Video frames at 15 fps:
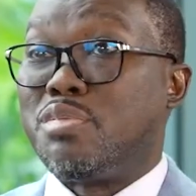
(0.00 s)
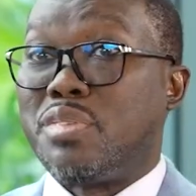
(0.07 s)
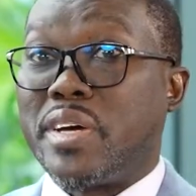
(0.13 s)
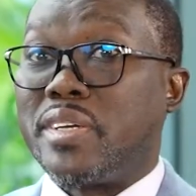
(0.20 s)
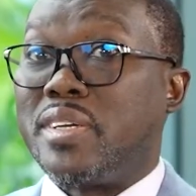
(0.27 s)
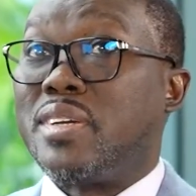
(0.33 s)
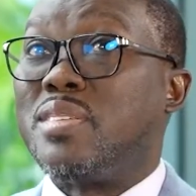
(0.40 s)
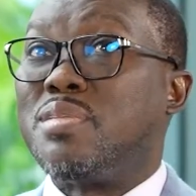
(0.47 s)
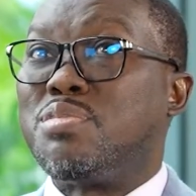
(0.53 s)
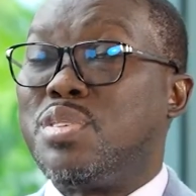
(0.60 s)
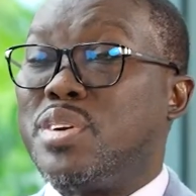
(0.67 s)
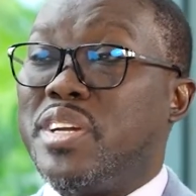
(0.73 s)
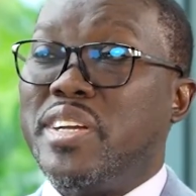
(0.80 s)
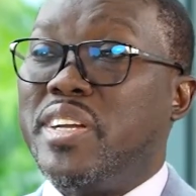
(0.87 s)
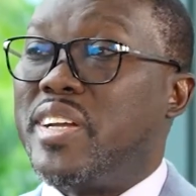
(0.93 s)
fact,
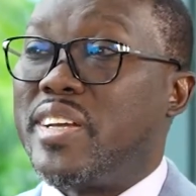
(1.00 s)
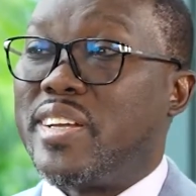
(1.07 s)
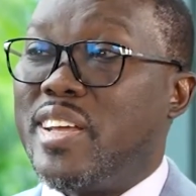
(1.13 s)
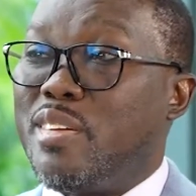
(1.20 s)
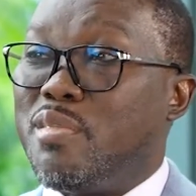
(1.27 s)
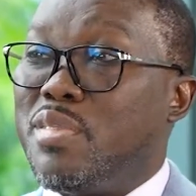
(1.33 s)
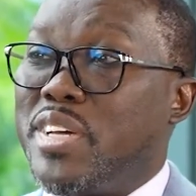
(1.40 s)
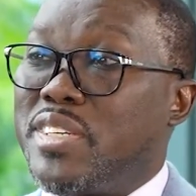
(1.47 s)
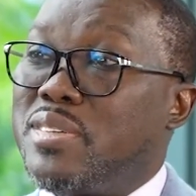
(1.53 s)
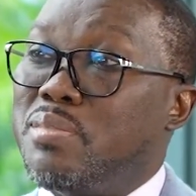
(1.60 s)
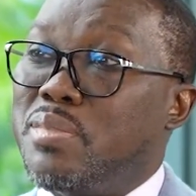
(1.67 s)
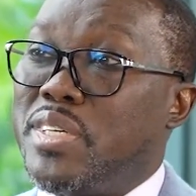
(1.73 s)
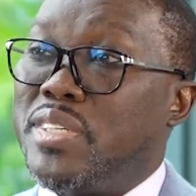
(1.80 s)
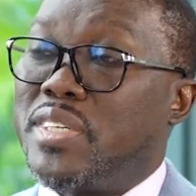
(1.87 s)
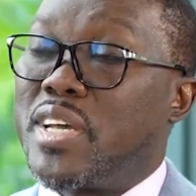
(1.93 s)
foreign direct
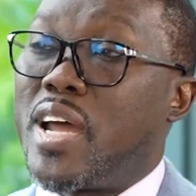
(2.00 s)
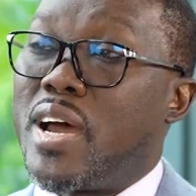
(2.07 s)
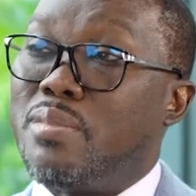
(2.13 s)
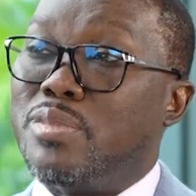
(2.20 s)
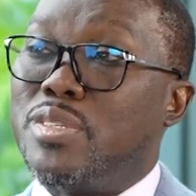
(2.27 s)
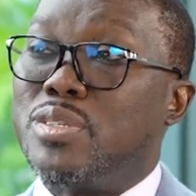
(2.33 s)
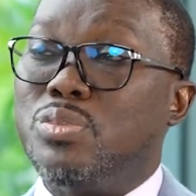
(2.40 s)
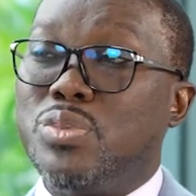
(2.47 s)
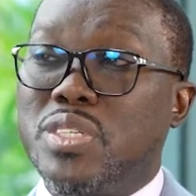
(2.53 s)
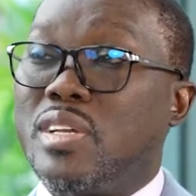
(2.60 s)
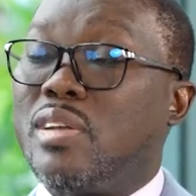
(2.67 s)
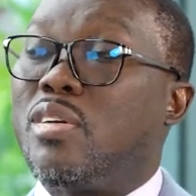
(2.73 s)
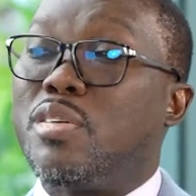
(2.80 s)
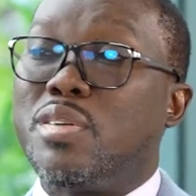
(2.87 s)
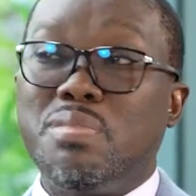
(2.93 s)
investment comes with a
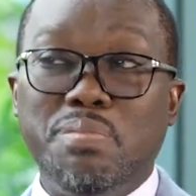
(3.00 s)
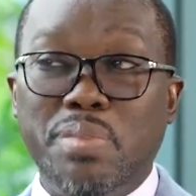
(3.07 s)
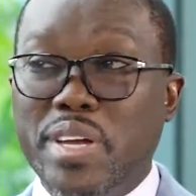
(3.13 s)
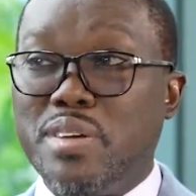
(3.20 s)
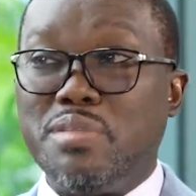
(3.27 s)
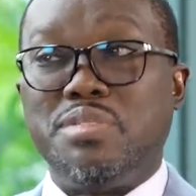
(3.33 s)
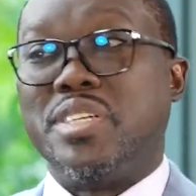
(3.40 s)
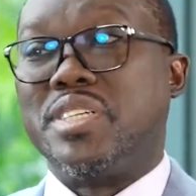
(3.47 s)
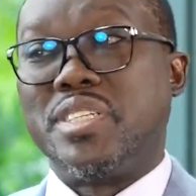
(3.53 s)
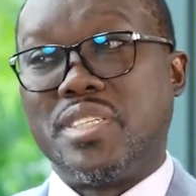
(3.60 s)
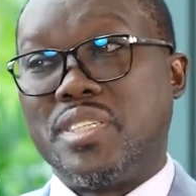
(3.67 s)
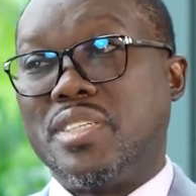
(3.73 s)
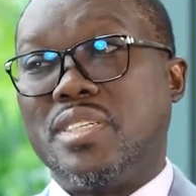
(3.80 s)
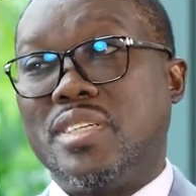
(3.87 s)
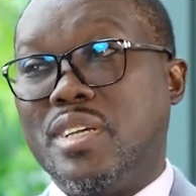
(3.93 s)
lot of
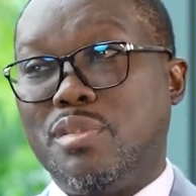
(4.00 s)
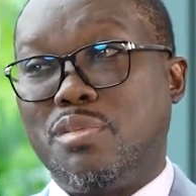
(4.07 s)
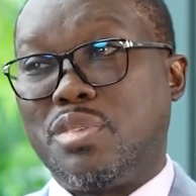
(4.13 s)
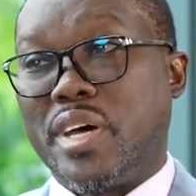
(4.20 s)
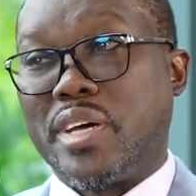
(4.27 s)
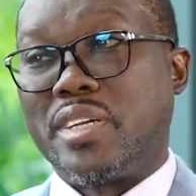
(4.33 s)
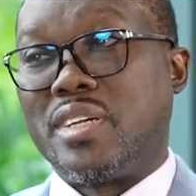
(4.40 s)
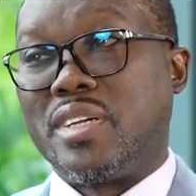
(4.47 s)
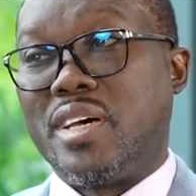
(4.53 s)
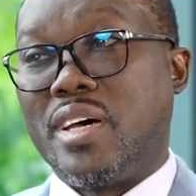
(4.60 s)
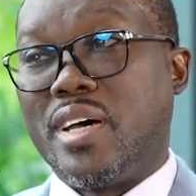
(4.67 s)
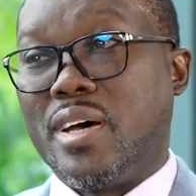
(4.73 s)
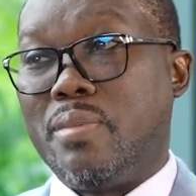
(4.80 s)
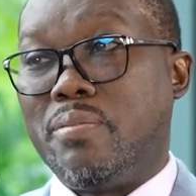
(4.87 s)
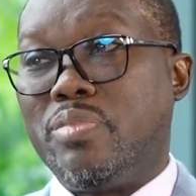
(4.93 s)
benefits. In fact,
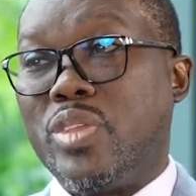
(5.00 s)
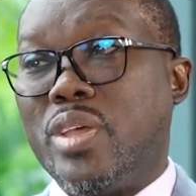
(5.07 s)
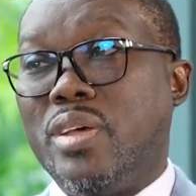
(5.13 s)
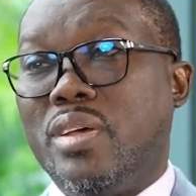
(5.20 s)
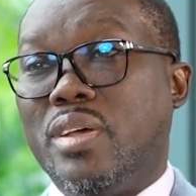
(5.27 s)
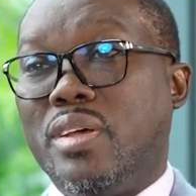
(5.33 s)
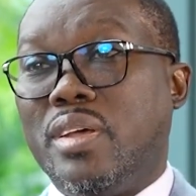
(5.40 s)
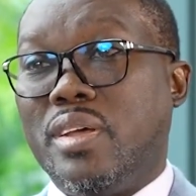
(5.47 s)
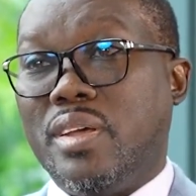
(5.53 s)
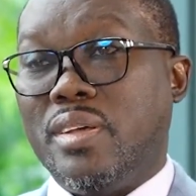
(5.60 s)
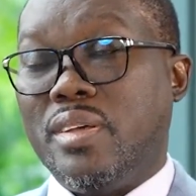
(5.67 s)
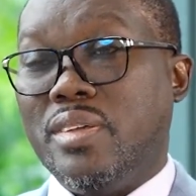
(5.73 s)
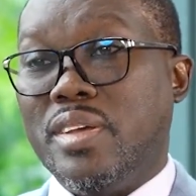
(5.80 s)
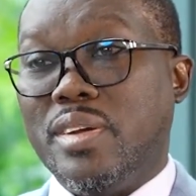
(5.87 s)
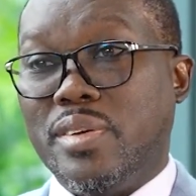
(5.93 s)

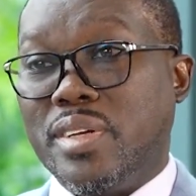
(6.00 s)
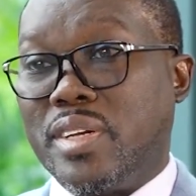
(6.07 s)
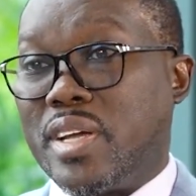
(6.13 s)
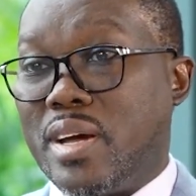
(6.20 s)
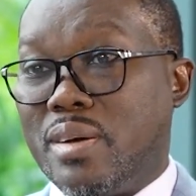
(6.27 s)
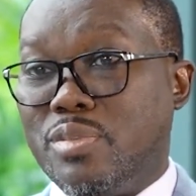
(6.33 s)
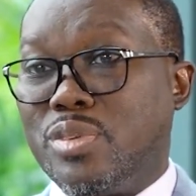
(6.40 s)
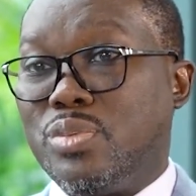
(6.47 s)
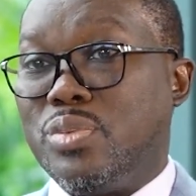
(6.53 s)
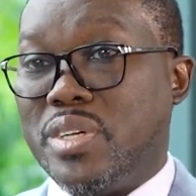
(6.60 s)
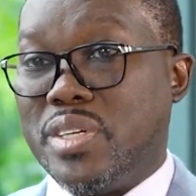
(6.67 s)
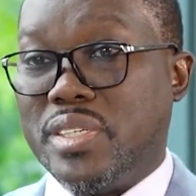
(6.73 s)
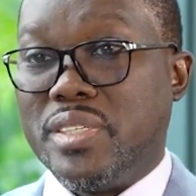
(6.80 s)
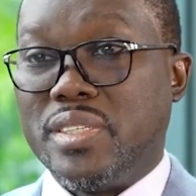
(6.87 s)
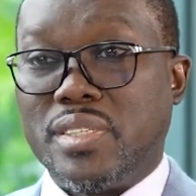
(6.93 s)
it comes
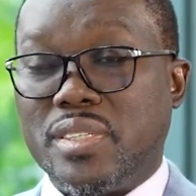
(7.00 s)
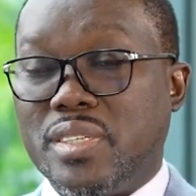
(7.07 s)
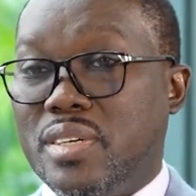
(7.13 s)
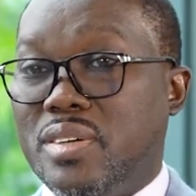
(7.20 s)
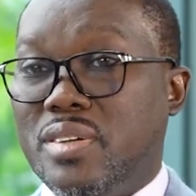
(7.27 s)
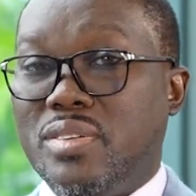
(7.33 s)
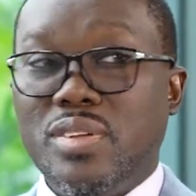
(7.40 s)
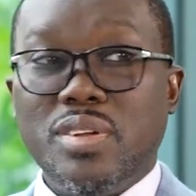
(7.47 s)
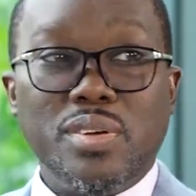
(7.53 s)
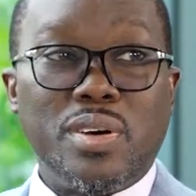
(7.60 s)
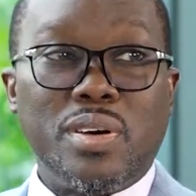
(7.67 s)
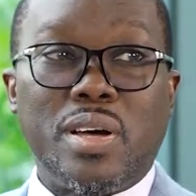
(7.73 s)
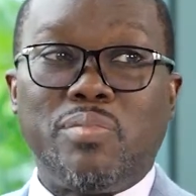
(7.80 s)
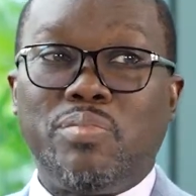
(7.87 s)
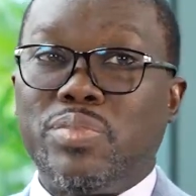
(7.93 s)
with,
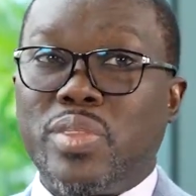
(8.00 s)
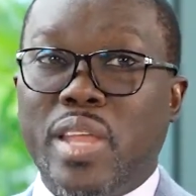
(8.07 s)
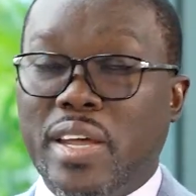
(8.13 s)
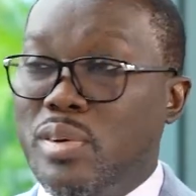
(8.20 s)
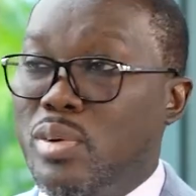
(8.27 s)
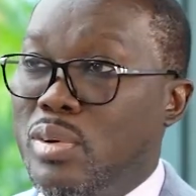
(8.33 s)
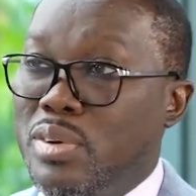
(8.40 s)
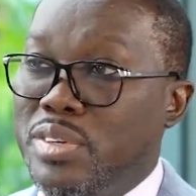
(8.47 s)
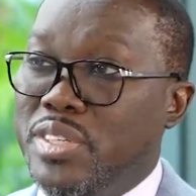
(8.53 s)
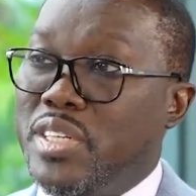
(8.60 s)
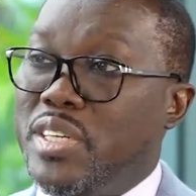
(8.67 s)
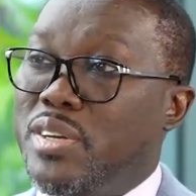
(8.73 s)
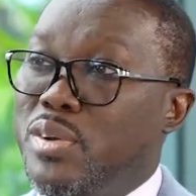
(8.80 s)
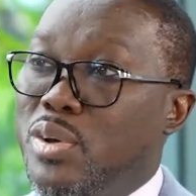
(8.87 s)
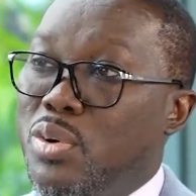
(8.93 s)

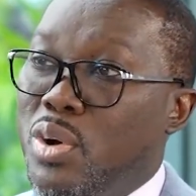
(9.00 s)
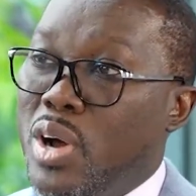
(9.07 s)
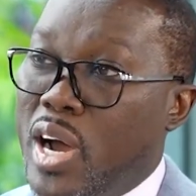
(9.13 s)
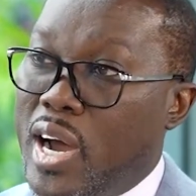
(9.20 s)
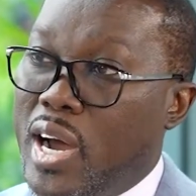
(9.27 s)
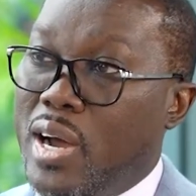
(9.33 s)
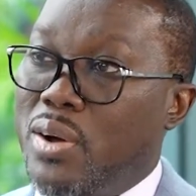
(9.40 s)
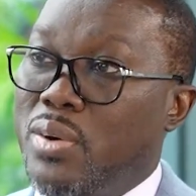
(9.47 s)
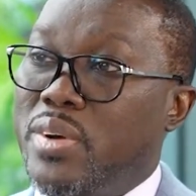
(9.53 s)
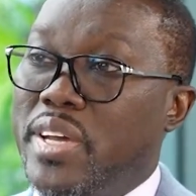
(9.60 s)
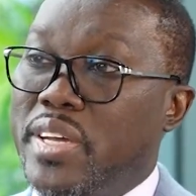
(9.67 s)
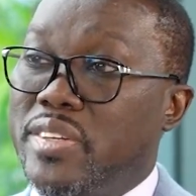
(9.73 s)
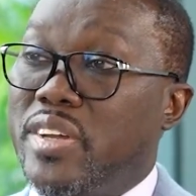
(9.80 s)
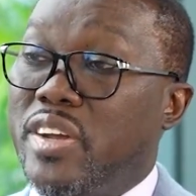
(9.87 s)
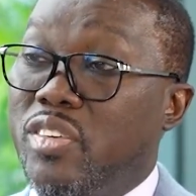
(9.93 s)
technology, know-how,
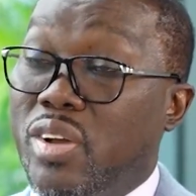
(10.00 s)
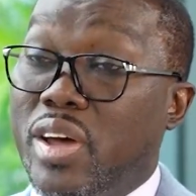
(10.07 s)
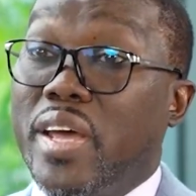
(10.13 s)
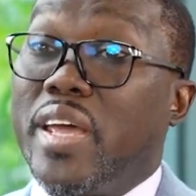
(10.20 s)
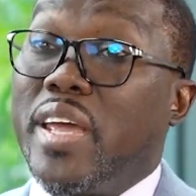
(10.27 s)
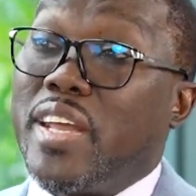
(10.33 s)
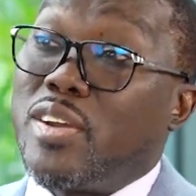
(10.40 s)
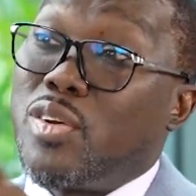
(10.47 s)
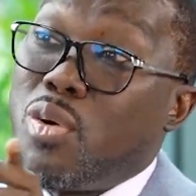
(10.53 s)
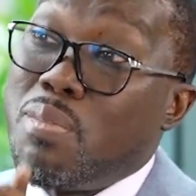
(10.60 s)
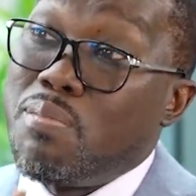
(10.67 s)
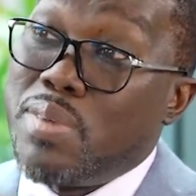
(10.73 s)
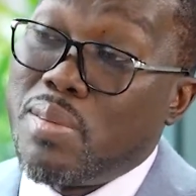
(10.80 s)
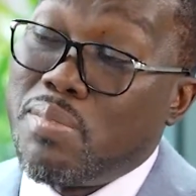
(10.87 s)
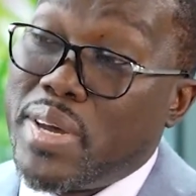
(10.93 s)
etc., and
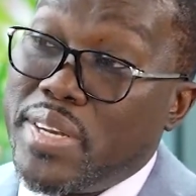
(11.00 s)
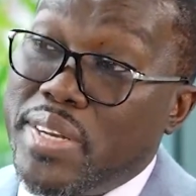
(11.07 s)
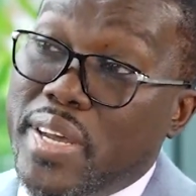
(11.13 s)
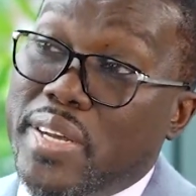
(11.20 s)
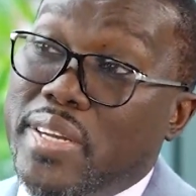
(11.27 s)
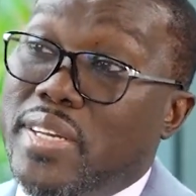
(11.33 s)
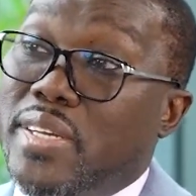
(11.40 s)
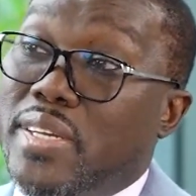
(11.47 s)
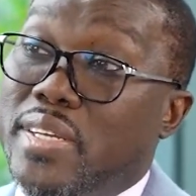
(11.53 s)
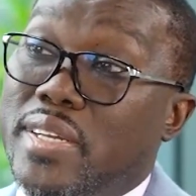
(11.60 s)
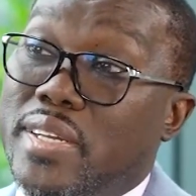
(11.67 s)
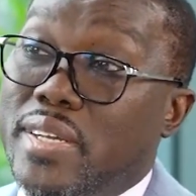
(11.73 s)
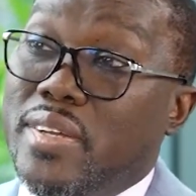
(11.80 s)
complementarity